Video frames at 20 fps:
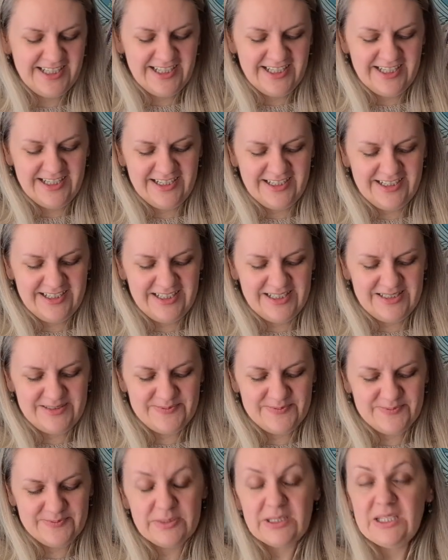
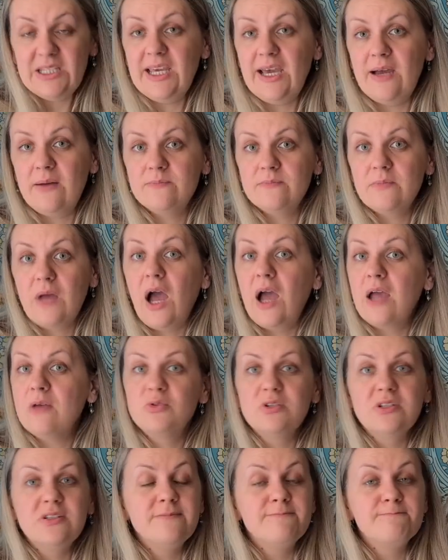But yeah, I
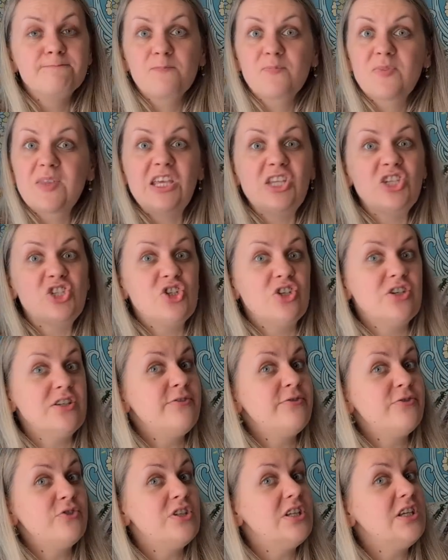will insert a
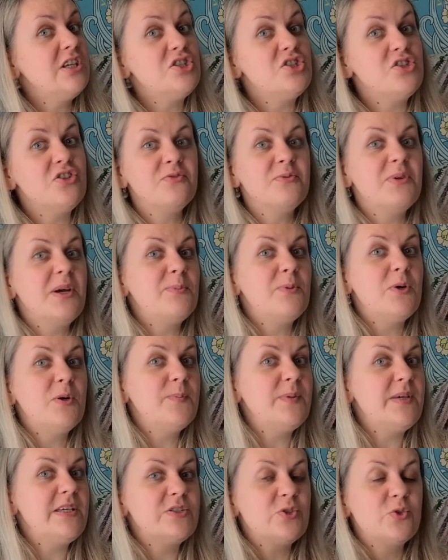footage of my
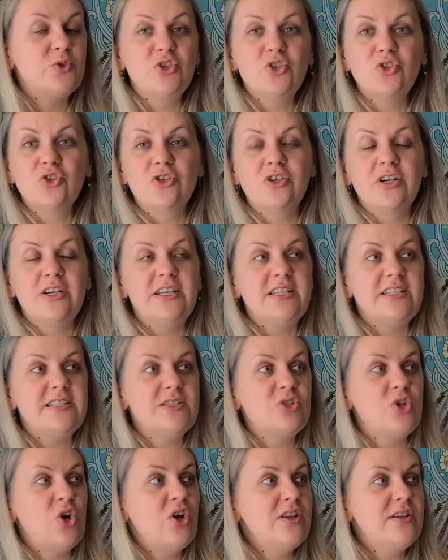poppies, or you already
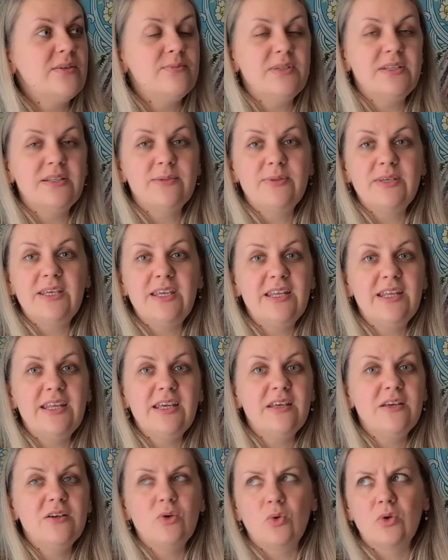saw them in the
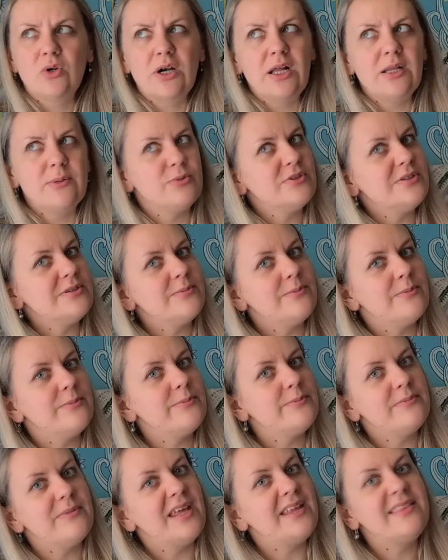beginning, or I'll put
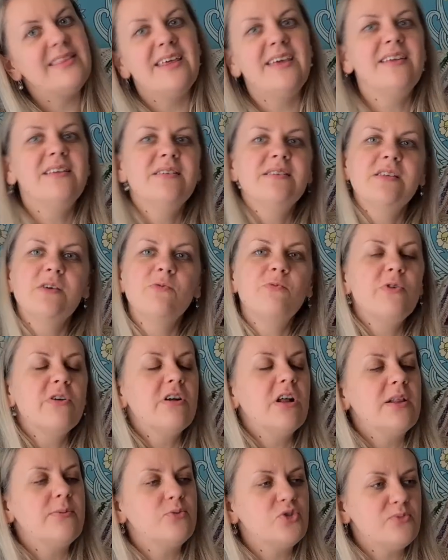them at the end somewhere.
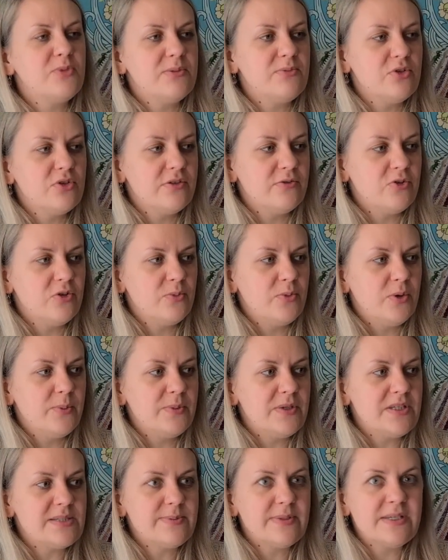I'll put my beautiful
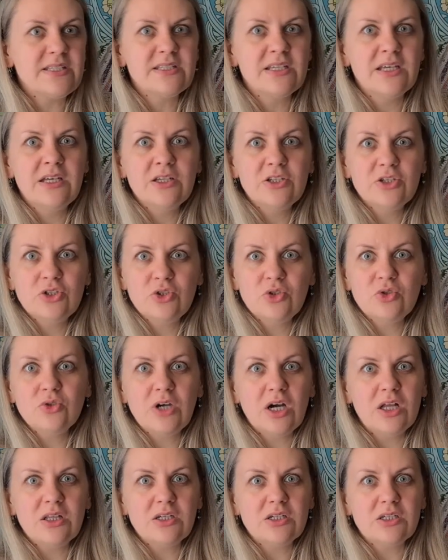poppies, because 2
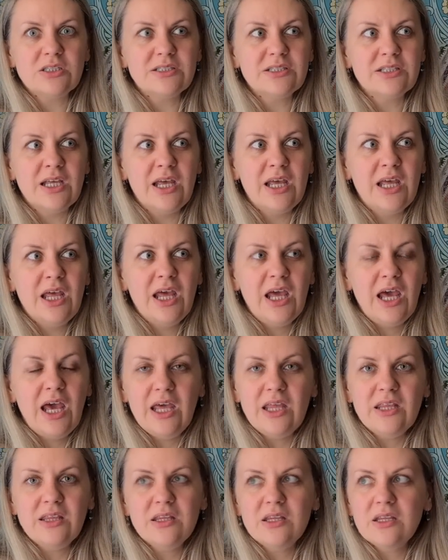colors
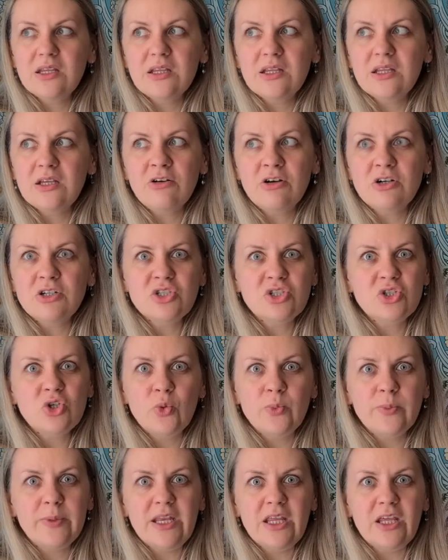and there are
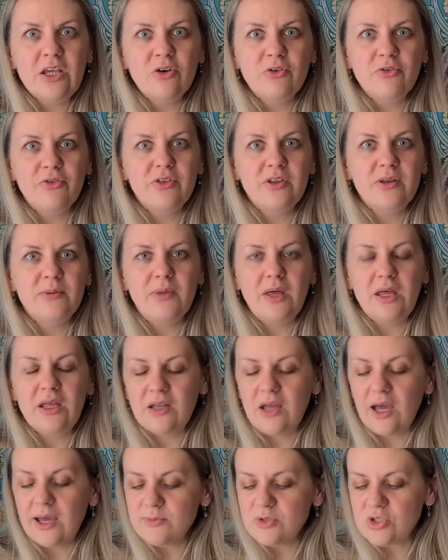so many of them
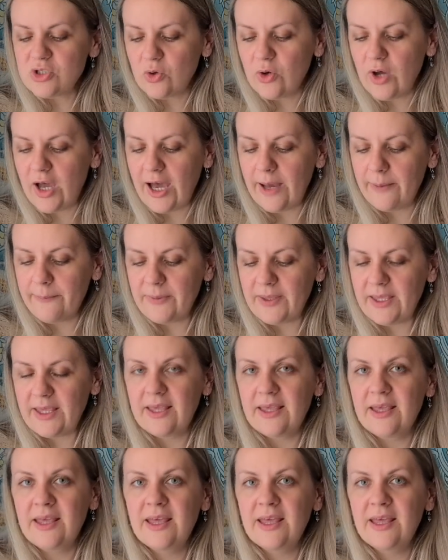and I'm so happy.